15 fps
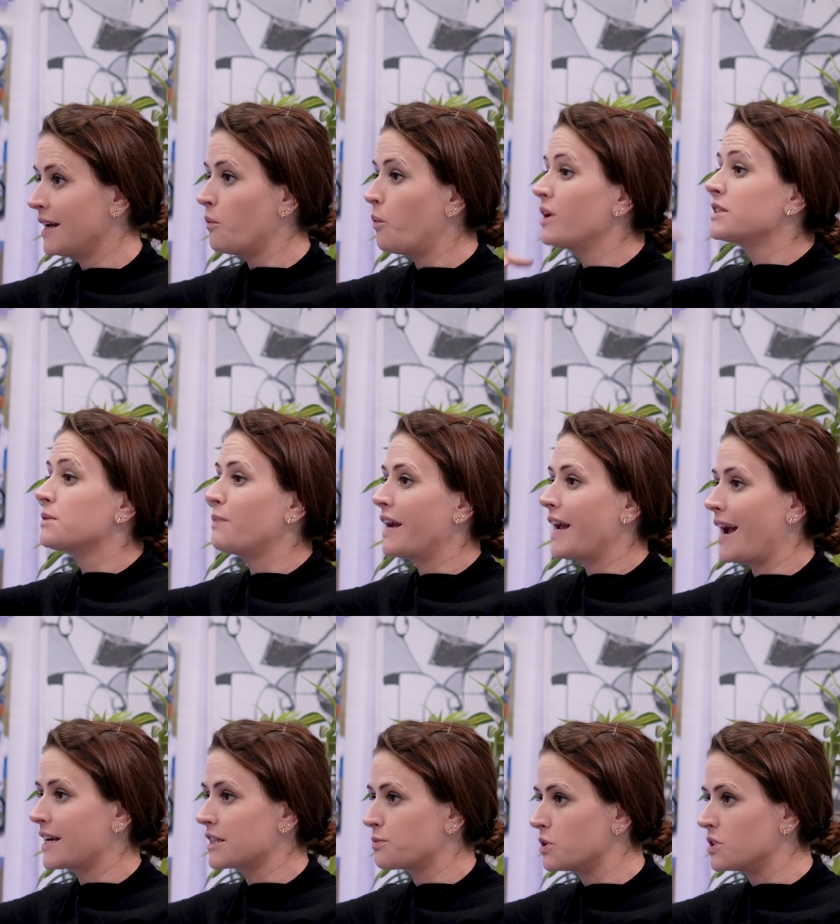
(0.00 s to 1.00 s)
What's my
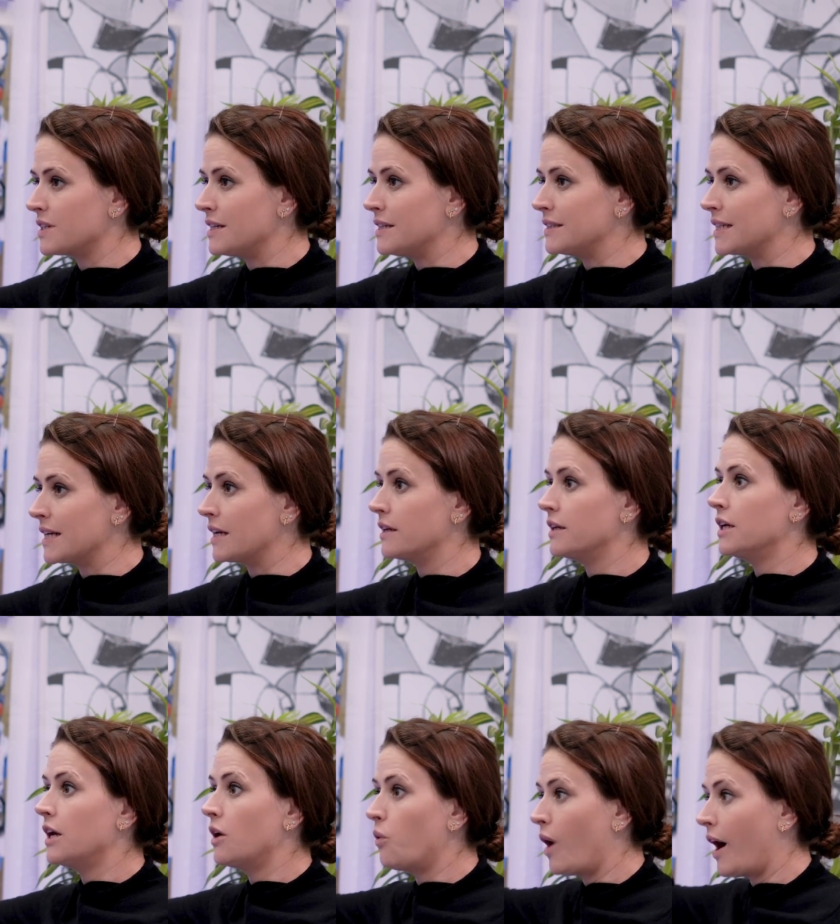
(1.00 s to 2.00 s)
expertise in?
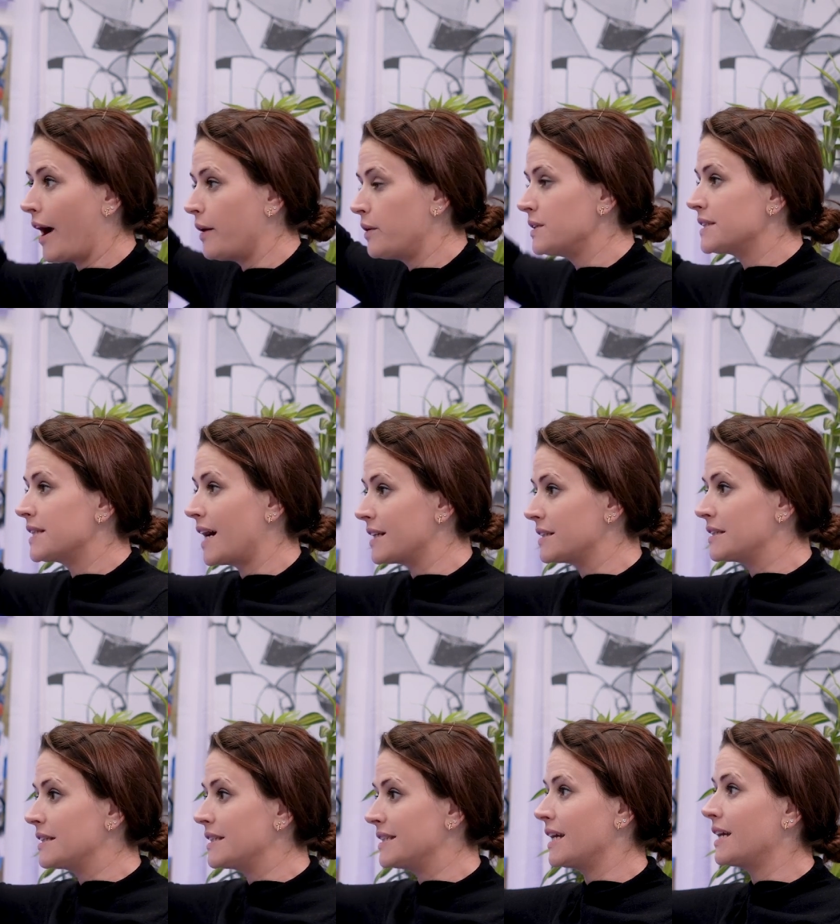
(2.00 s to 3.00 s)
How is that
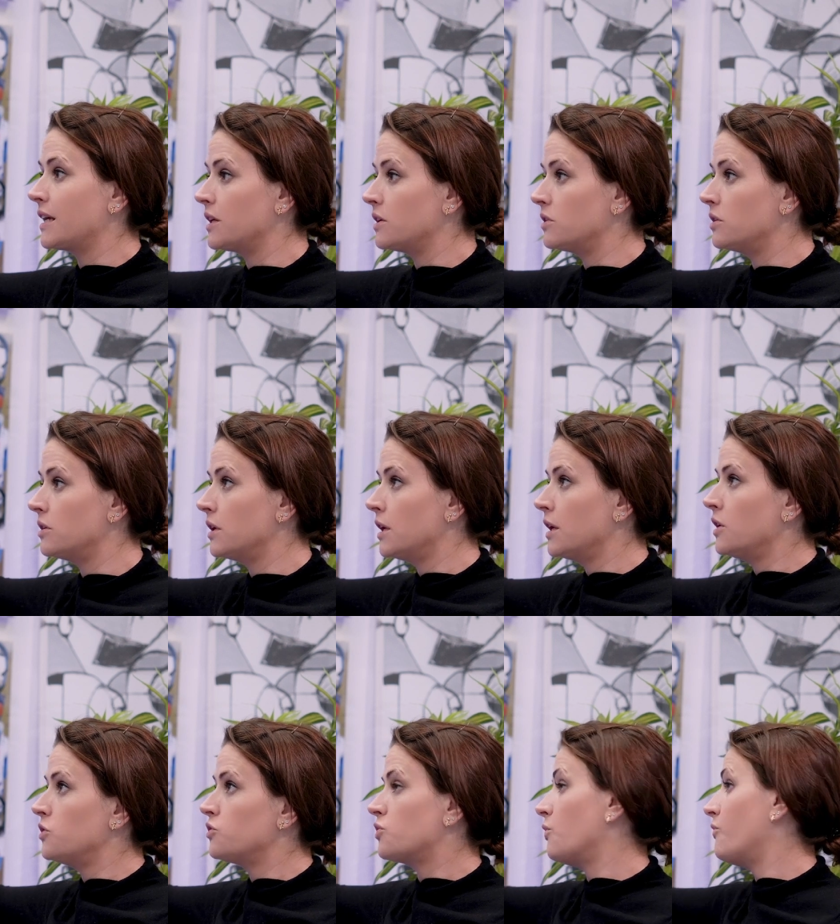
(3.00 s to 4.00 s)
sticking?
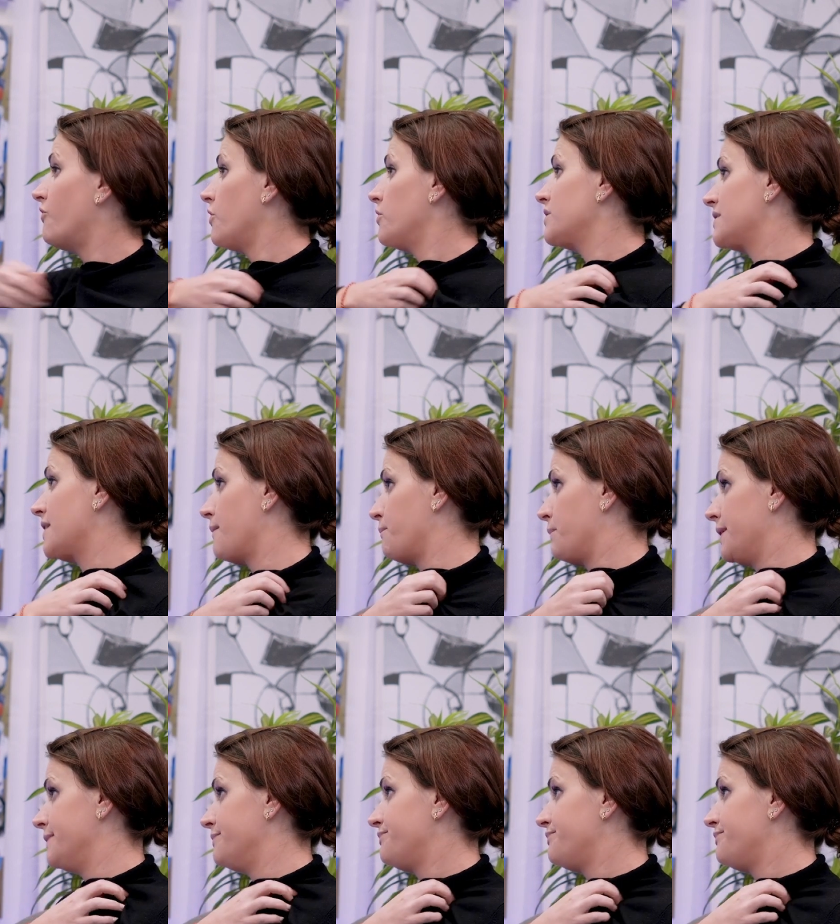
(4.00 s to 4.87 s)
So for example,